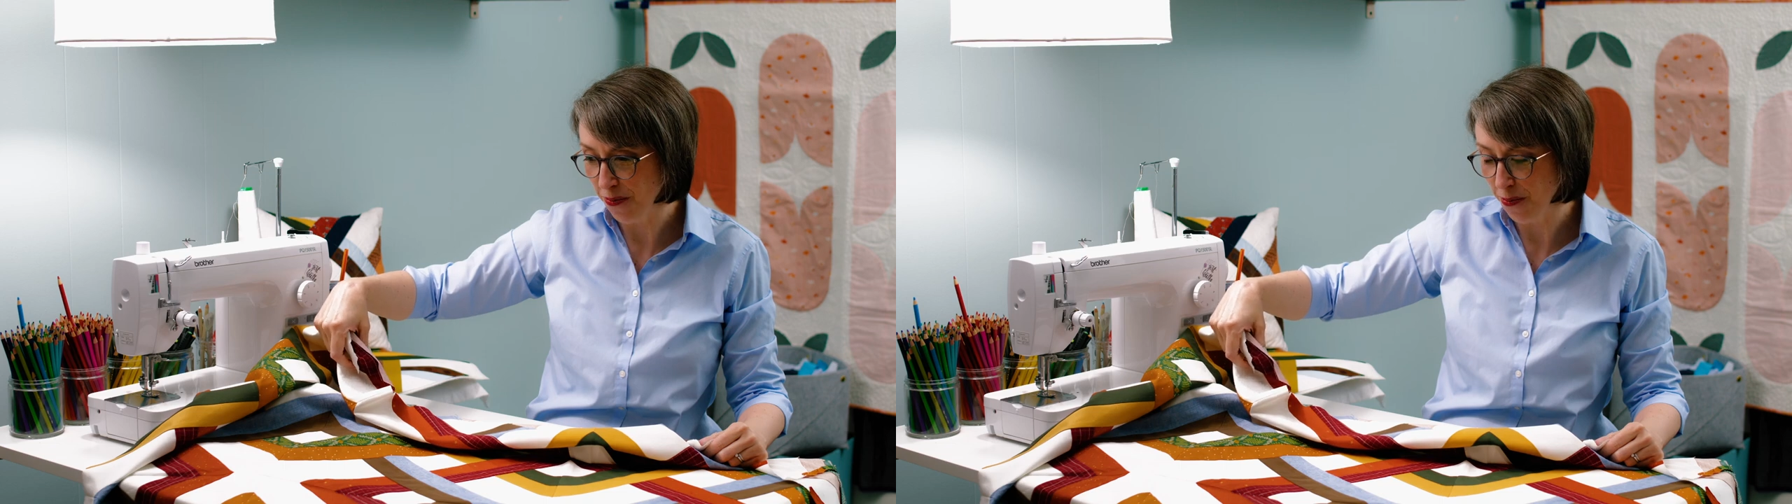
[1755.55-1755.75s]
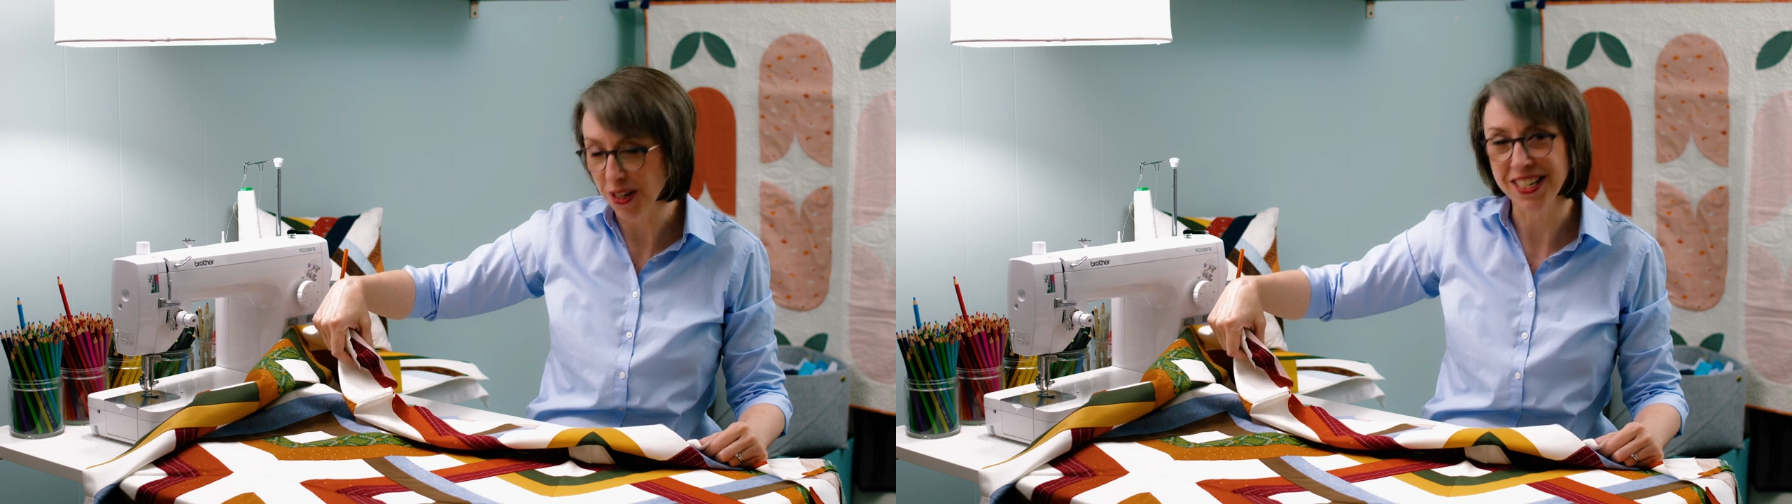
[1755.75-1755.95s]

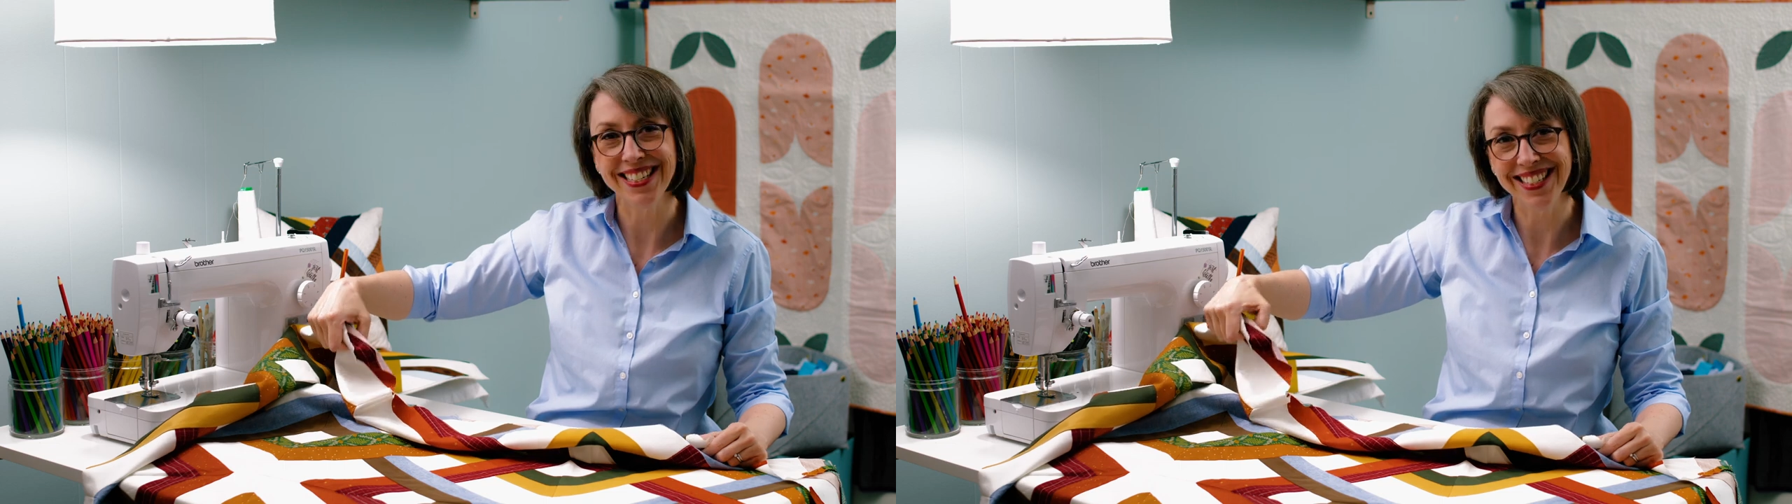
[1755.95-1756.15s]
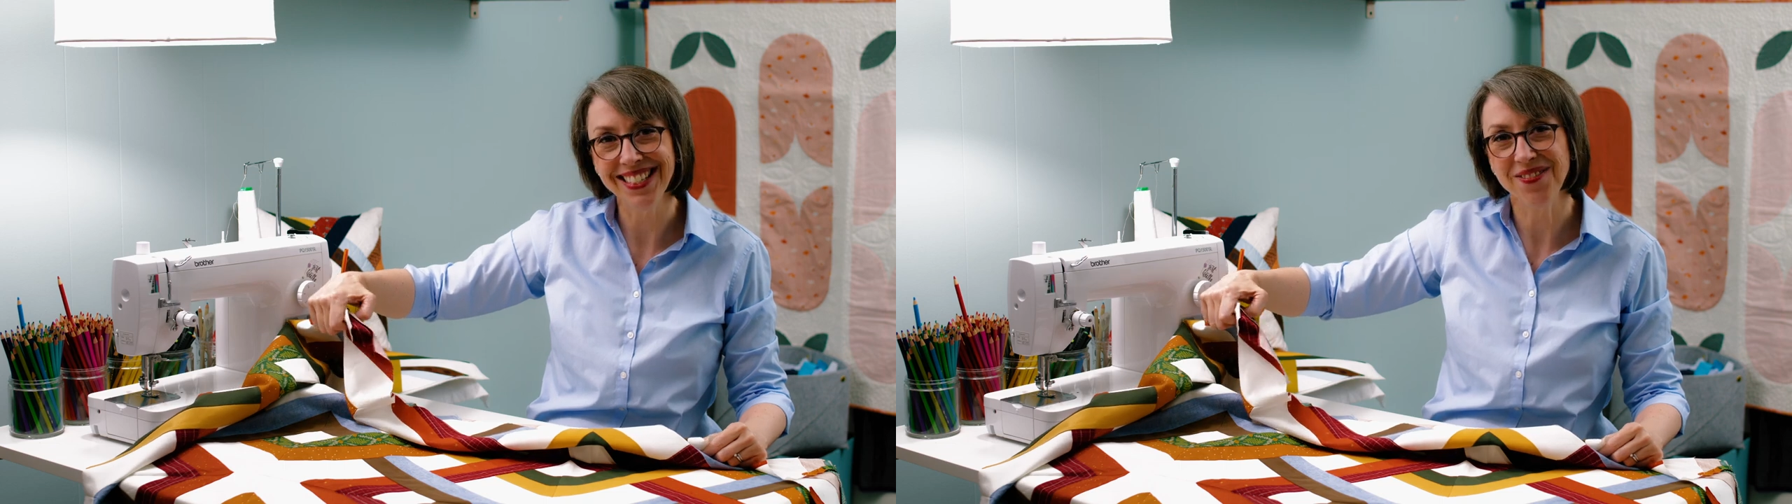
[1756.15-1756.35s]
which
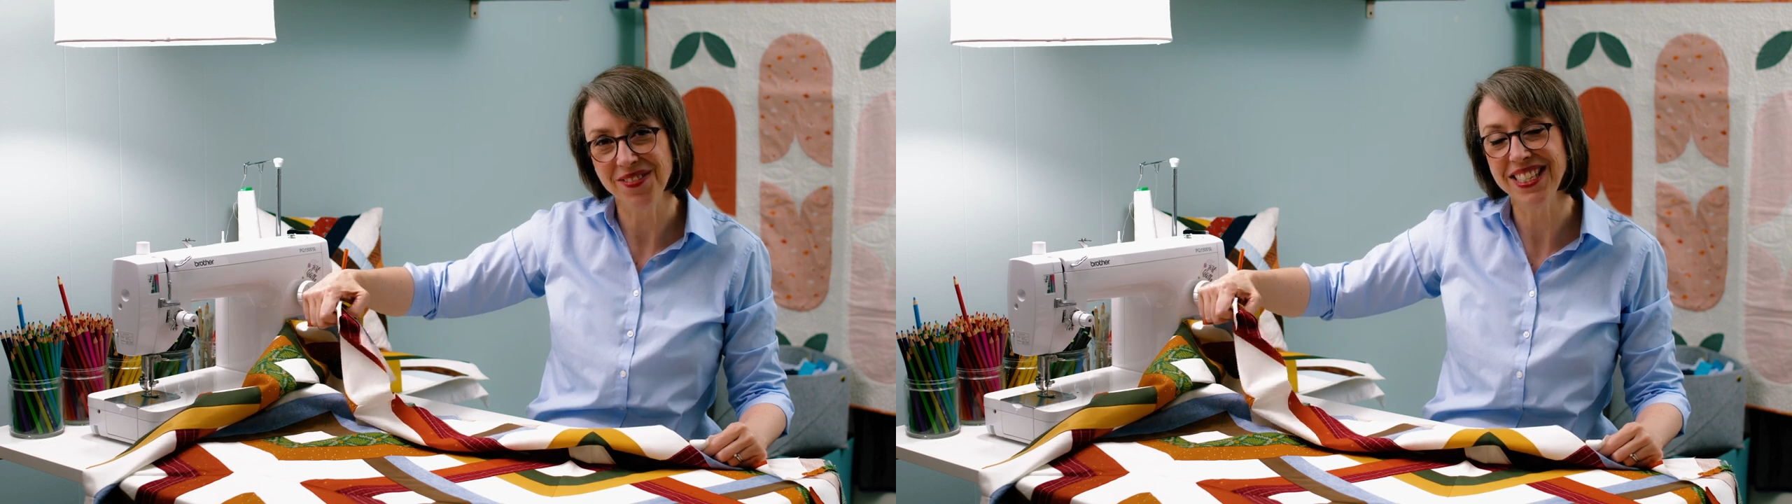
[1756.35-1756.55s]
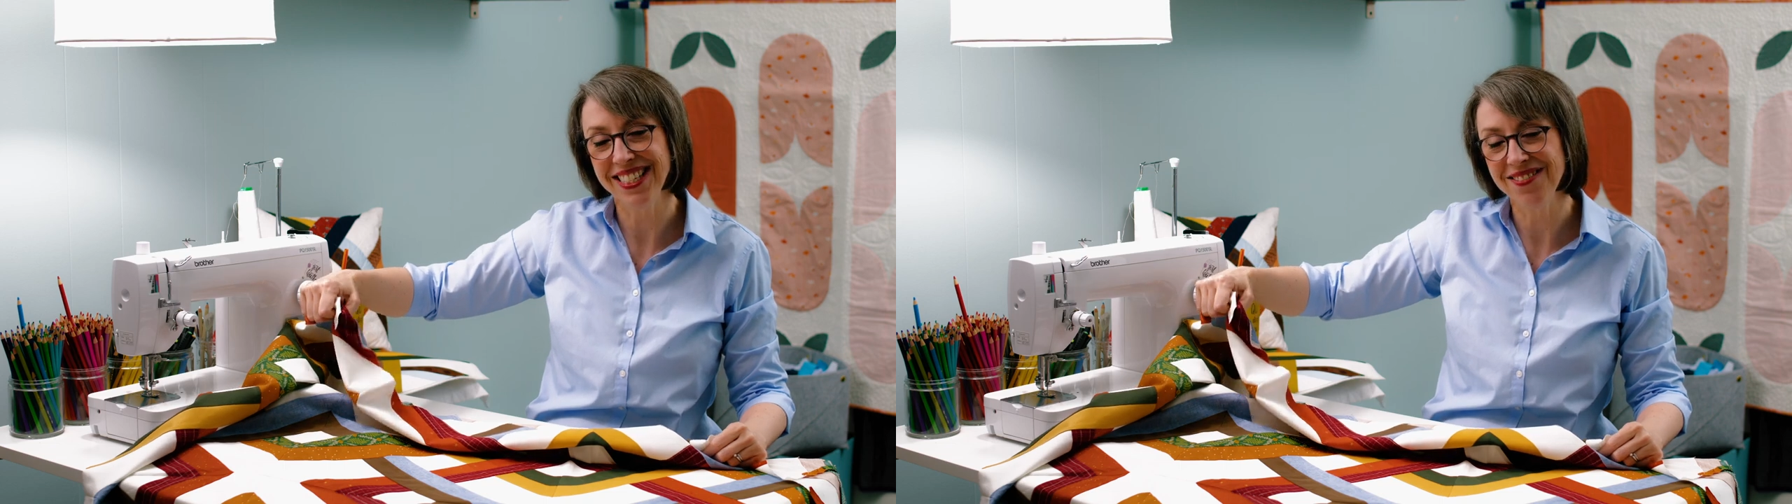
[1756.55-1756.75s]
is
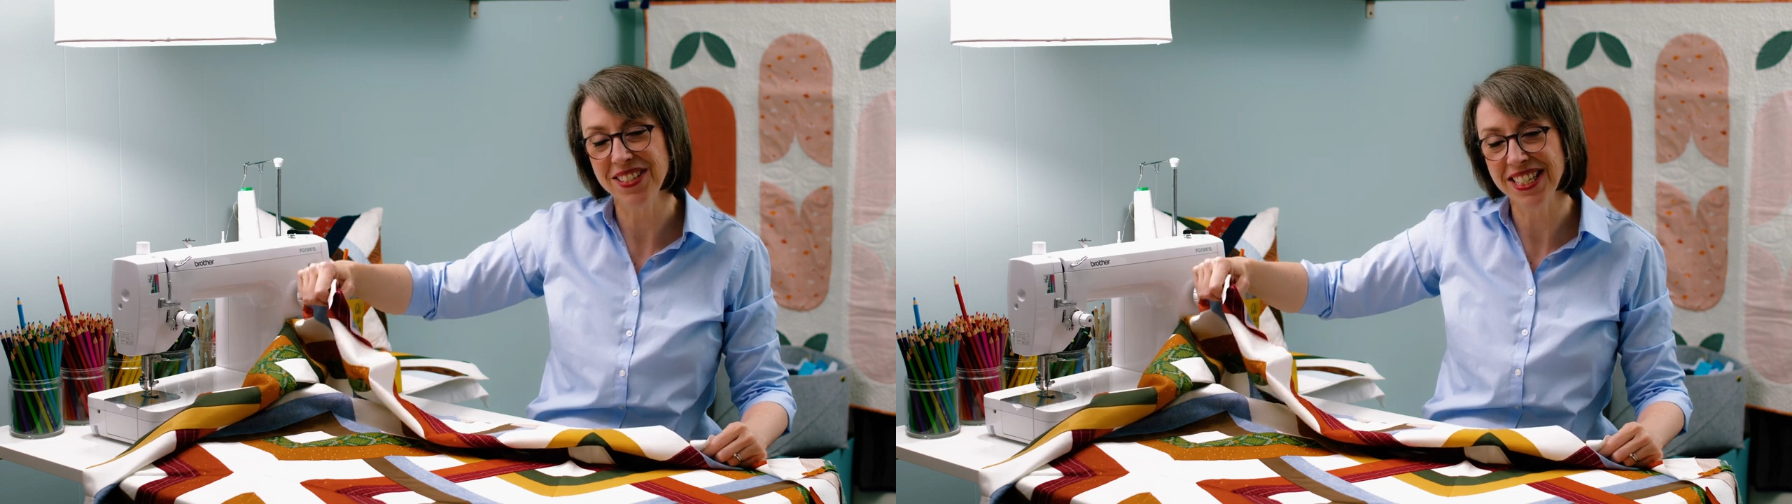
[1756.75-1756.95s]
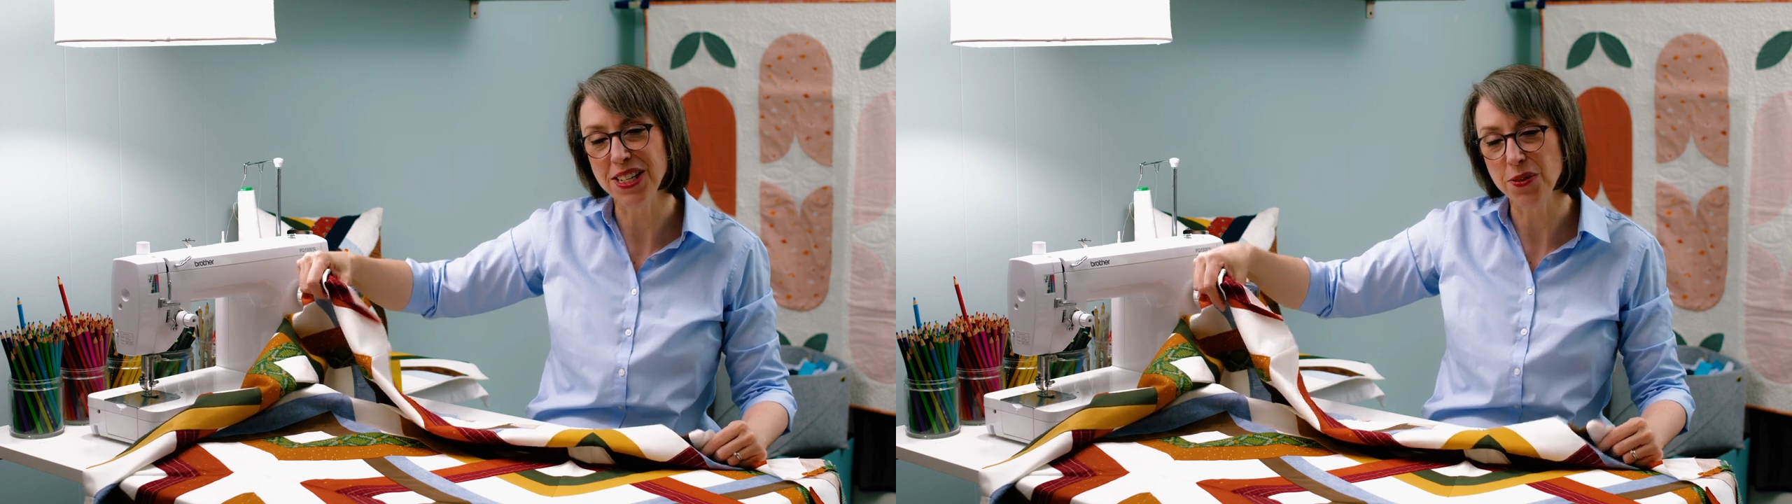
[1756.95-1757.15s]

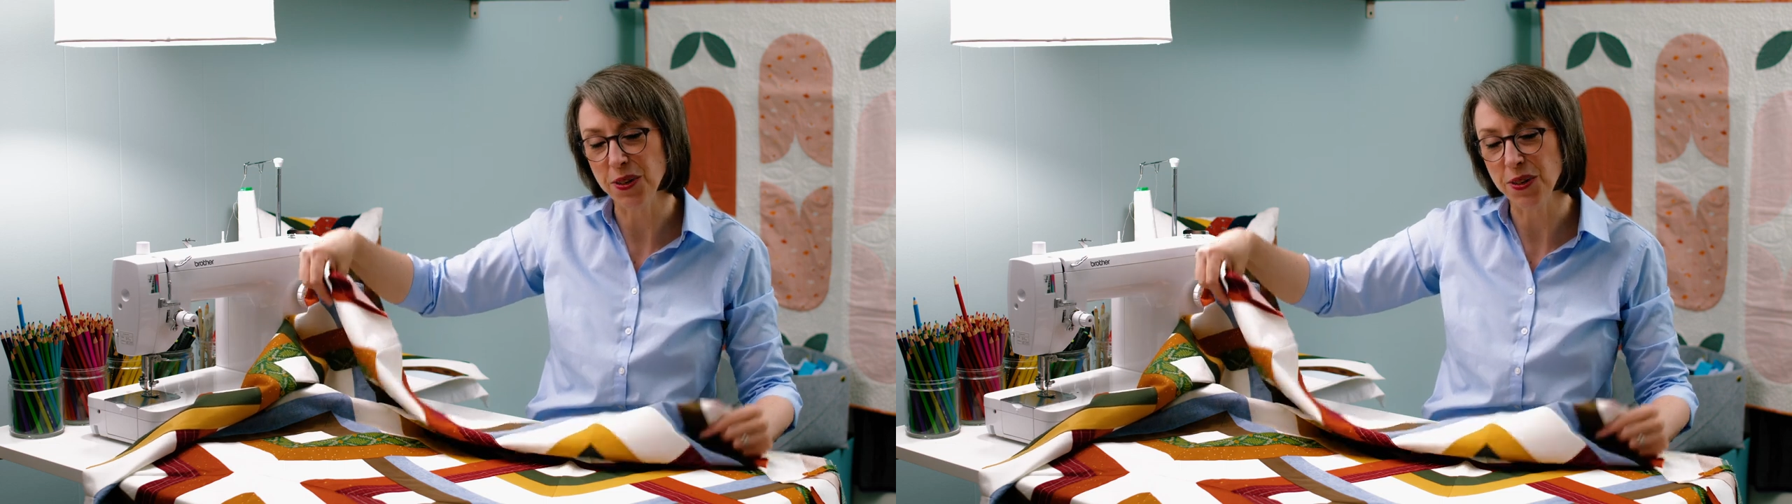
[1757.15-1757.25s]
still